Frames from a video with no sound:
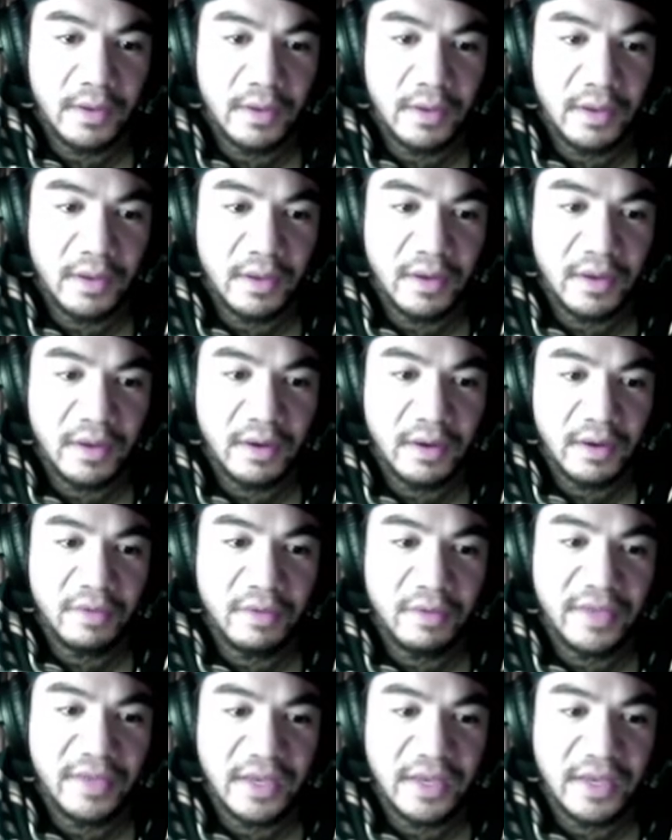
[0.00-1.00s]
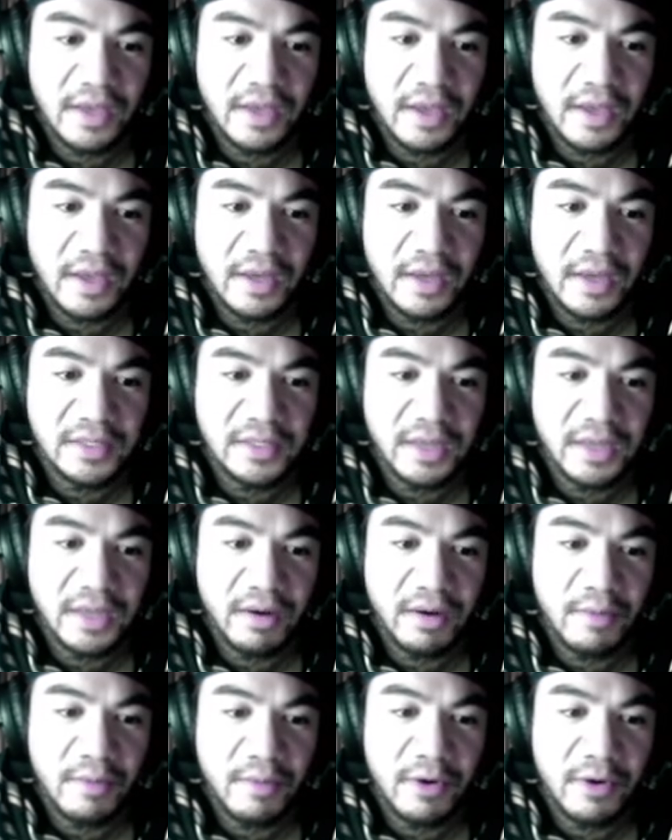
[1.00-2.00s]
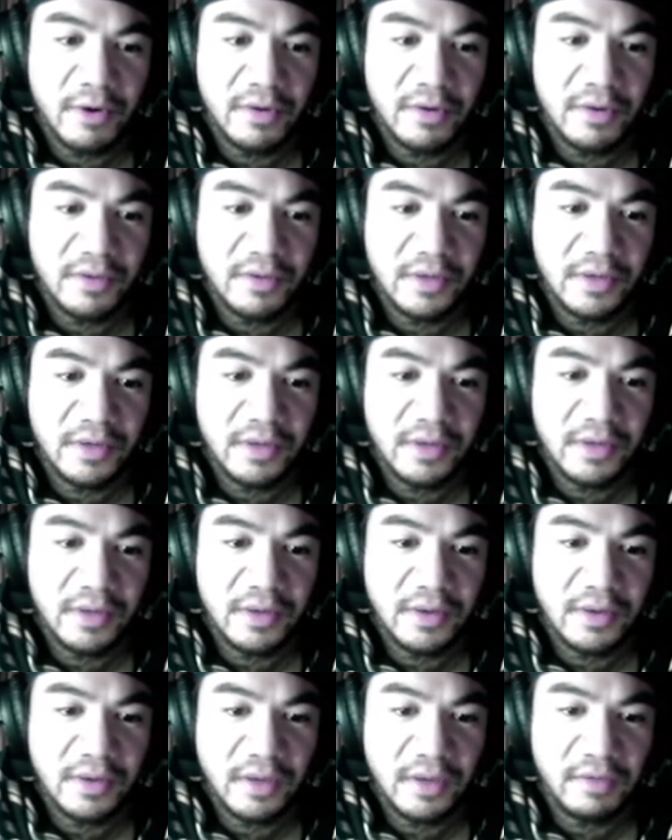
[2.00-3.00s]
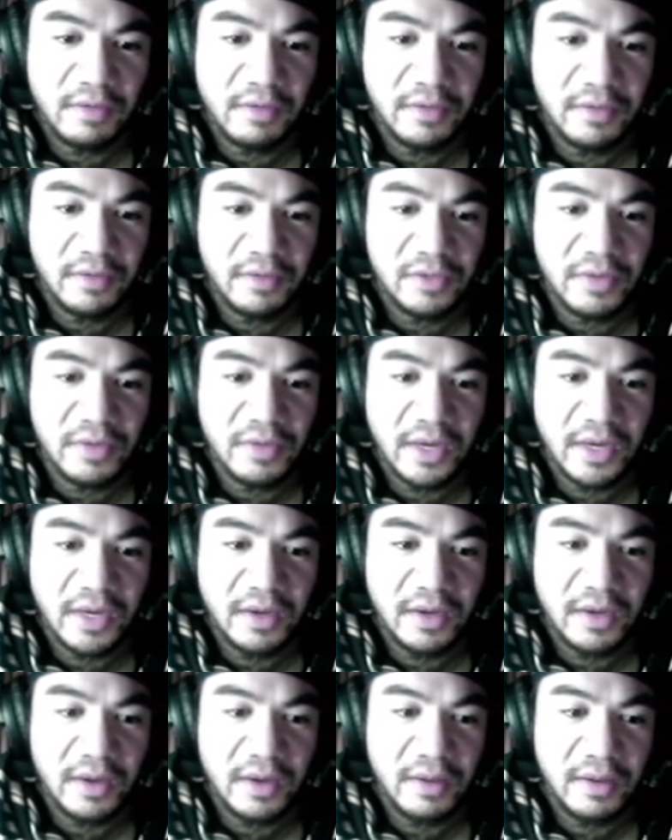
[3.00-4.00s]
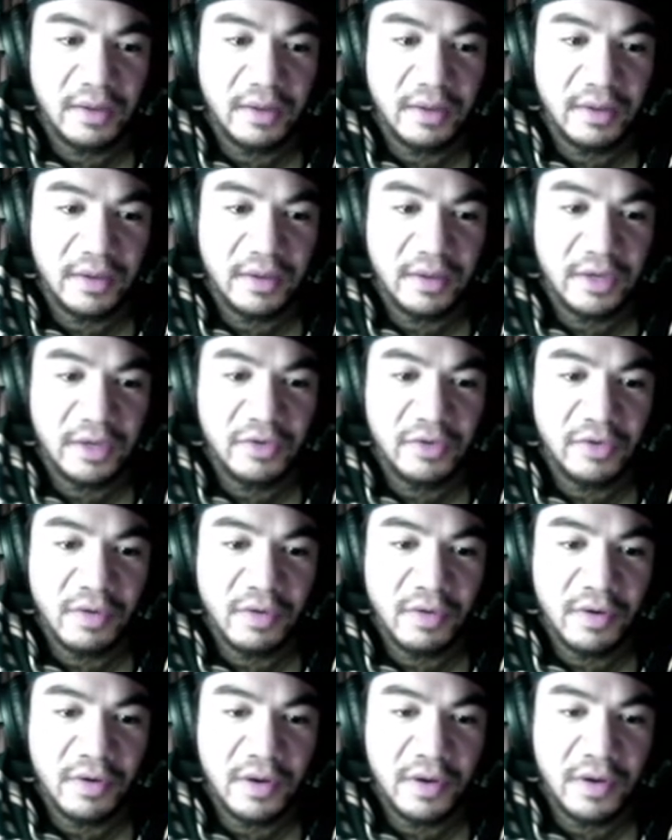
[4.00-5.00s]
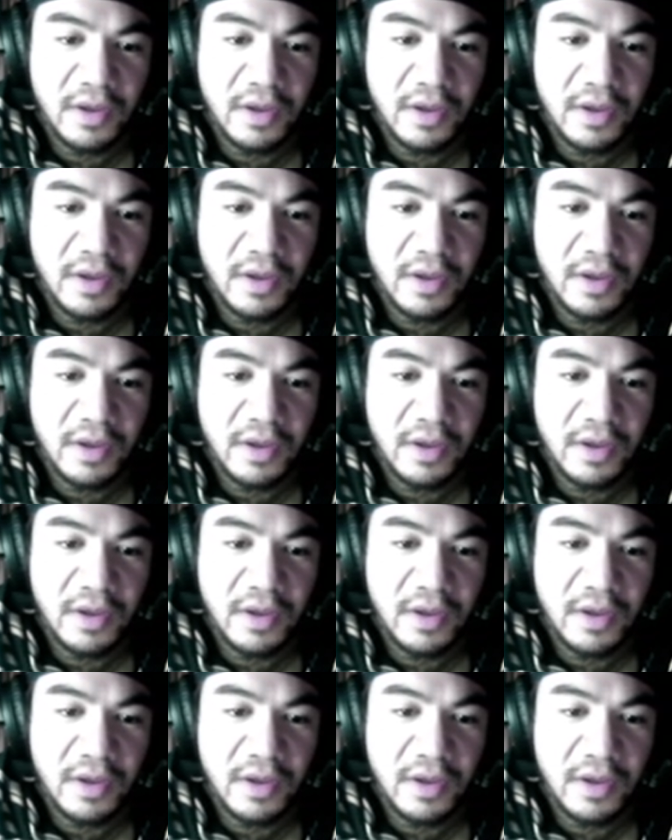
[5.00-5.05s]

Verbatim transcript: And all the Asaramoth, even to Nachal Kidron,